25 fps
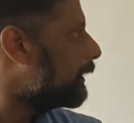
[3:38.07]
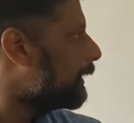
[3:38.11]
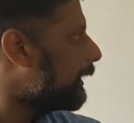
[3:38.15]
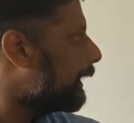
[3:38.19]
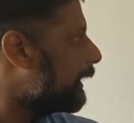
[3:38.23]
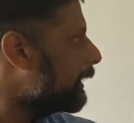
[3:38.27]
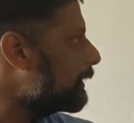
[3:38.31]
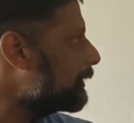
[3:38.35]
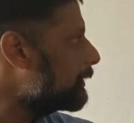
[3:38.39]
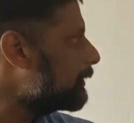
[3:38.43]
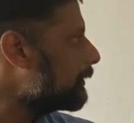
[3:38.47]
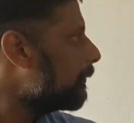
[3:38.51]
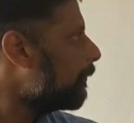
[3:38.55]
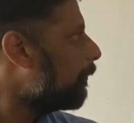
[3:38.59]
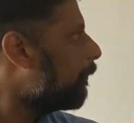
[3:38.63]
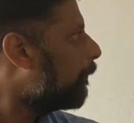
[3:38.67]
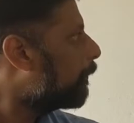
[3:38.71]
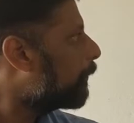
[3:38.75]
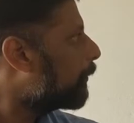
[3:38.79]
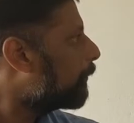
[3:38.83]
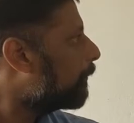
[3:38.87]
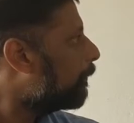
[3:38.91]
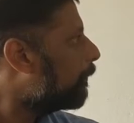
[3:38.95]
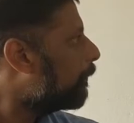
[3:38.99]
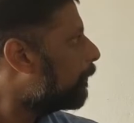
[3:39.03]
Next,
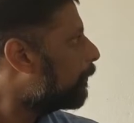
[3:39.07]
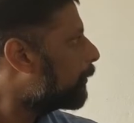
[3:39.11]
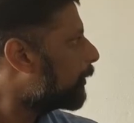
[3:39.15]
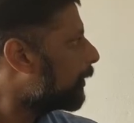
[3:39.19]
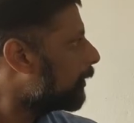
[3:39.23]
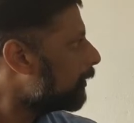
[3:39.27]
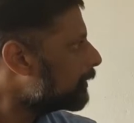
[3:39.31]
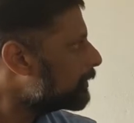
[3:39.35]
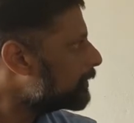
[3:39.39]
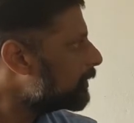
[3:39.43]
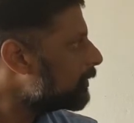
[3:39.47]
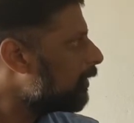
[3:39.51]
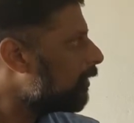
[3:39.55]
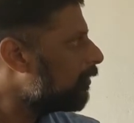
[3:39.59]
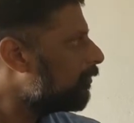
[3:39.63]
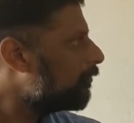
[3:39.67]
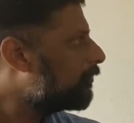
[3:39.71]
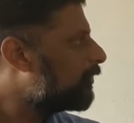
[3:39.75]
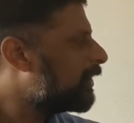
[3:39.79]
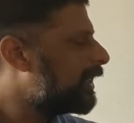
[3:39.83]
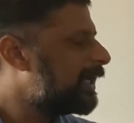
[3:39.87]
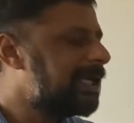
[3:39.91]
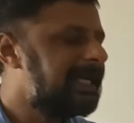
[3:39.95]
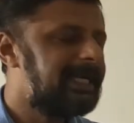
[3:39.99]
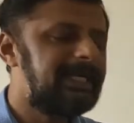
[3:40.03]
production
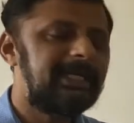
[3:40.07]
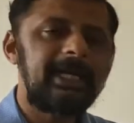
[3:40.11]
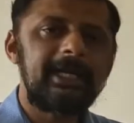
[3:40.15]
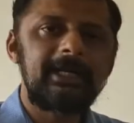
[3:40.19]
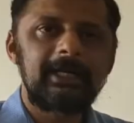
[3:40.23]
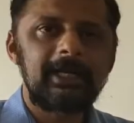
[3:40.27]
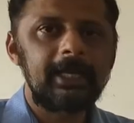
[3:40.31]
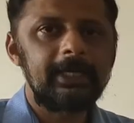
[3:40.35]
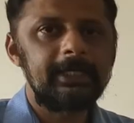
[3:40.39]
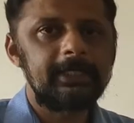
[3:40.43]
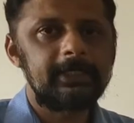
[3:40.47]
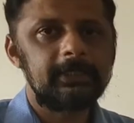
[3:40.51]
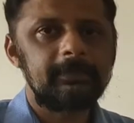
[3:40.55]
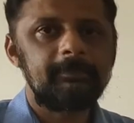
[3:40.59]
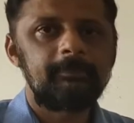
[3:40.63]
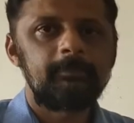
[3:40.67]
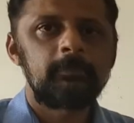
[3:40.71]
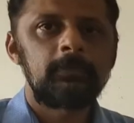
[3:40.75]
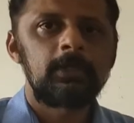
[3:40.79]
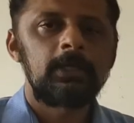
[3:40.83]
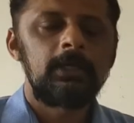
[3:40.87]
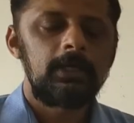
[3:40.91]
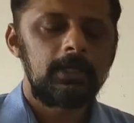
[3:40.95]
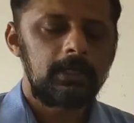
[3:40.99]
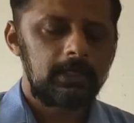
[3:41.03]
of heat and light.
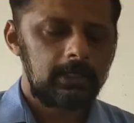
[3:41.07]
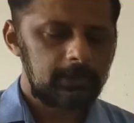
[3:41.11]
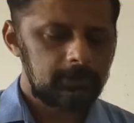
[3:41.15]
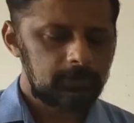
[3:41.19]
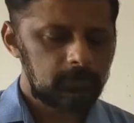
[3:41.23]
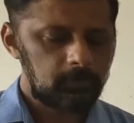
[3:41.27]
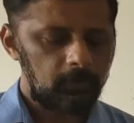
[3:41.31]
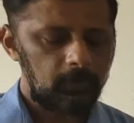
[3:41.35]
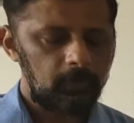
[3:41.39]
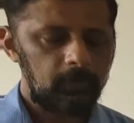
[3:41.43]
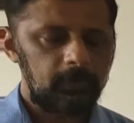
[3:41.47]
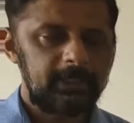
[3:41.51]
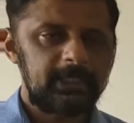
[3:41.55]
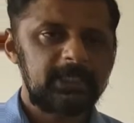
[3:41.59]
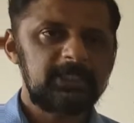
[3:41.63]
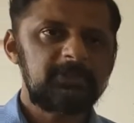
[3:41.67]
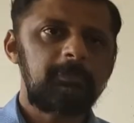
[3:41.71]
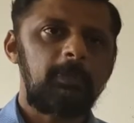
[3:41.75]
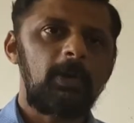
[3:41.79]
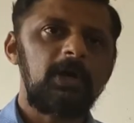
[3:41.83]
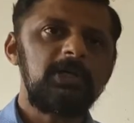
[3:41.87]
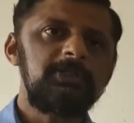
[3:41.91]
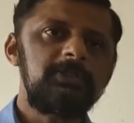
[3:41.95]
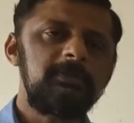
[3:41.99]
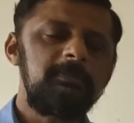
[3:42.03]
So it is
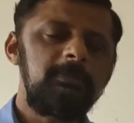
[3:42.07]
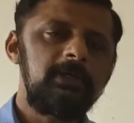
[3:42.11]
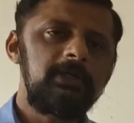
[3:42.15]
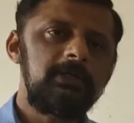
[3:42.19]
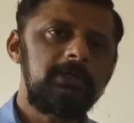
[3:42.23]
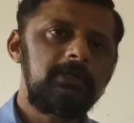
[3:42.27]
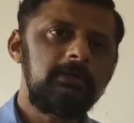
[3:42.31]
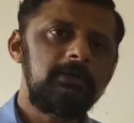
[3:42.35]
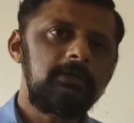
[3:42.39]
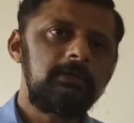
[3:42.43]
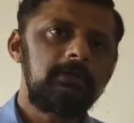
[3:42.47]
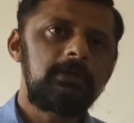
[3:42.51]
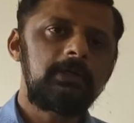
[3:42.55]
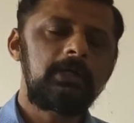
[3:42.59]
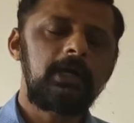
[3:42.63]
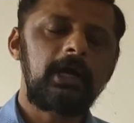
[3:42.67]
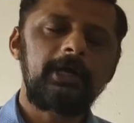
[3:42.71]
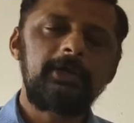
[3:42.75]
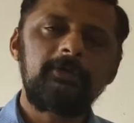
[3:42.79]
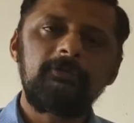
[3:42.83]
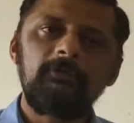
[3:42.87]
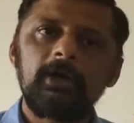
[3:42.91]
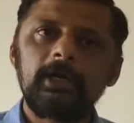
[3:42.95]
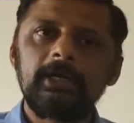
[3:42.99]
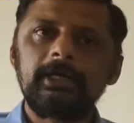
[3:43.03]
possible to
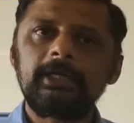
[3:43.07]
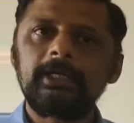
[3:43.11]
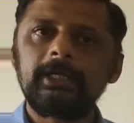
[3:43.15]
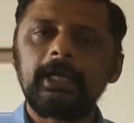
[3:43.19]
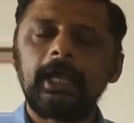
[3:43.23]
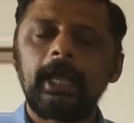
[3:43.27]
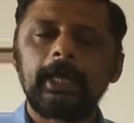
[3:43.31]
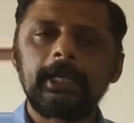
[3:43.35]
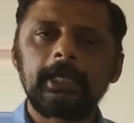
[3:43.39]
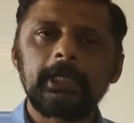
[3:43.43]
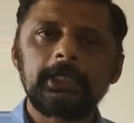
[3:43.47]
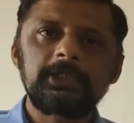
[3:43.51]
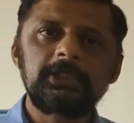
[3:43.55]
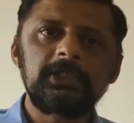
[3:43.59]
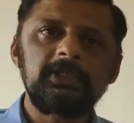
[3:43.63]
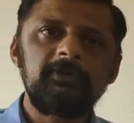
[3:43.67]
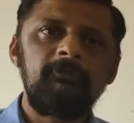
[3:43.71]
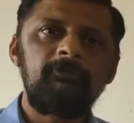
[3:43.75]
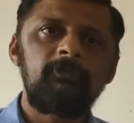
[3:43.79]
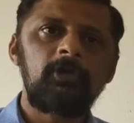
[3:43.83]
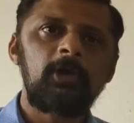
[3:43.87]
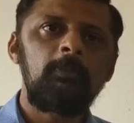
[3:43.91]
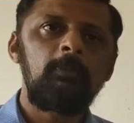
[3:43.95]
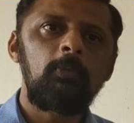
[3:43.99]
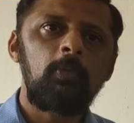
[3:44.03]
convert
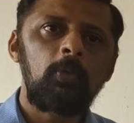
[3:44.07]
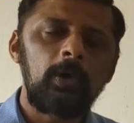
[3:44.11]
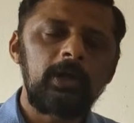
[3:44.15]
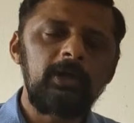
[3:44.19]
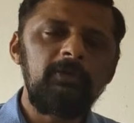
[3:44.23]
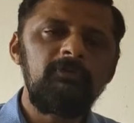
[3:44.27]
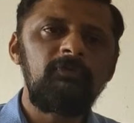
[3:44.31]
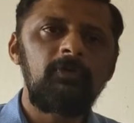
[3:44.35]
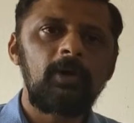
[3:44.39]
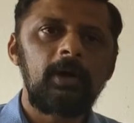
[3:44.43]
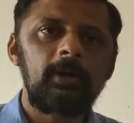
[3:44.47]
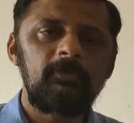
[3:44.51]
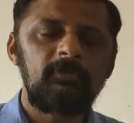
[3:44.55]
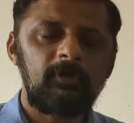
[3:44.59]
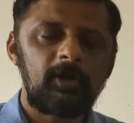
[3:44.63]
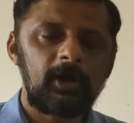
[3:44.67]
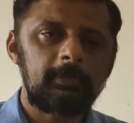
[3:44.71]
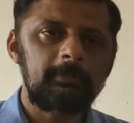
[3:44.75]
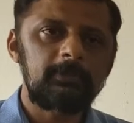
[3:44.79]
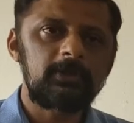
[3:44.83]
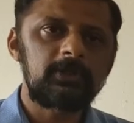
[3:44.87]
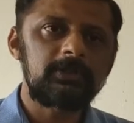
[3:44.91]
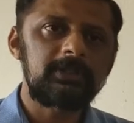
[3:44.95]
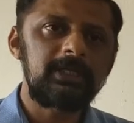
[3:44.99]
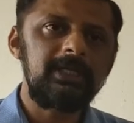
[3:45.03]
energy from one
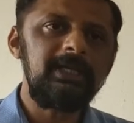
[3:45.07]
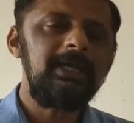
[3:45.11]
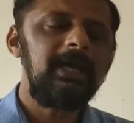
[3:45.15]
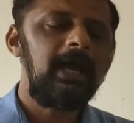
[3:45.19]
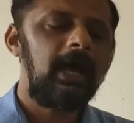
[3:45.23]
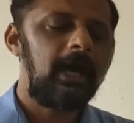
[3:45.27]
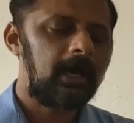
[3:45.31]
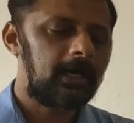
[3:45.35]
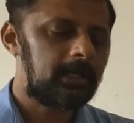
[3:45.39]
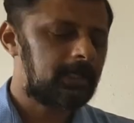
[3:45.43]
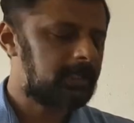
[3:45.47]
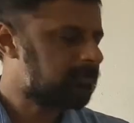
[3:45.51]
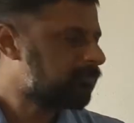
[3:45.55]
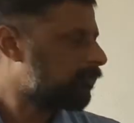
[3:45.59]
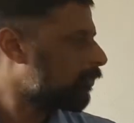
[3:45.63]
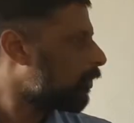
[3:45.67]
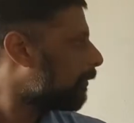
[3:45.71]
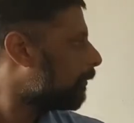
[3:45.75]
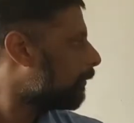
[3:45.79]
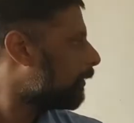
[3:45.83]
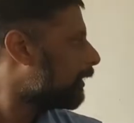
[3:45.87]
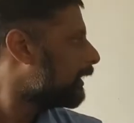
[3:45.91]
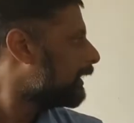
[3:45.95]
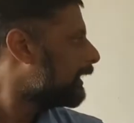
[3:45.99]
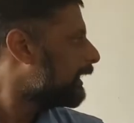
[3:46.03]
form to the other
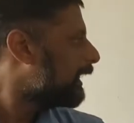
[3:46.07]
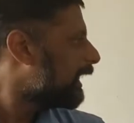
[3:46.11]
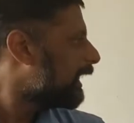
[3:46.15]
form.